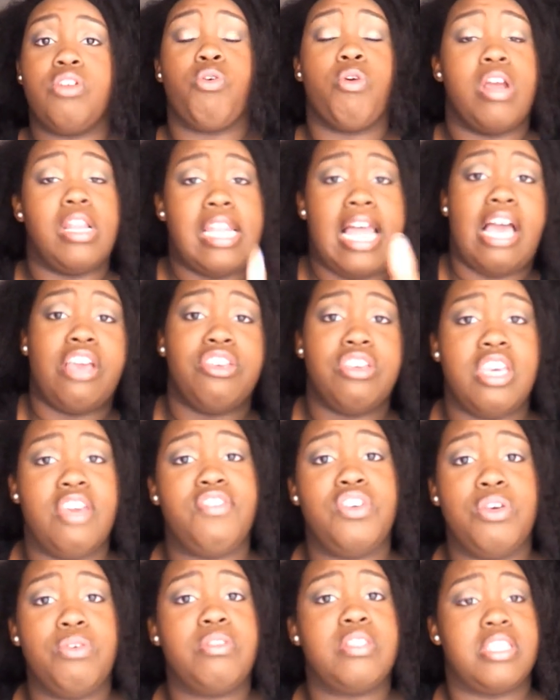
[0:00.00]
or give
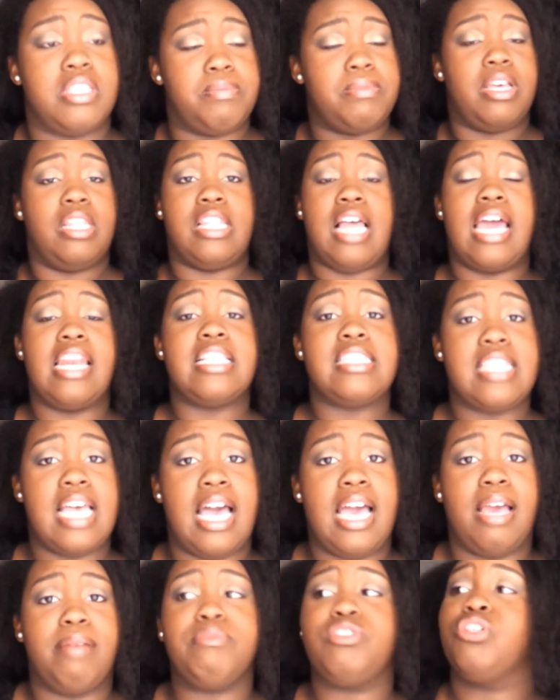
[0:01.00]
you some allotted time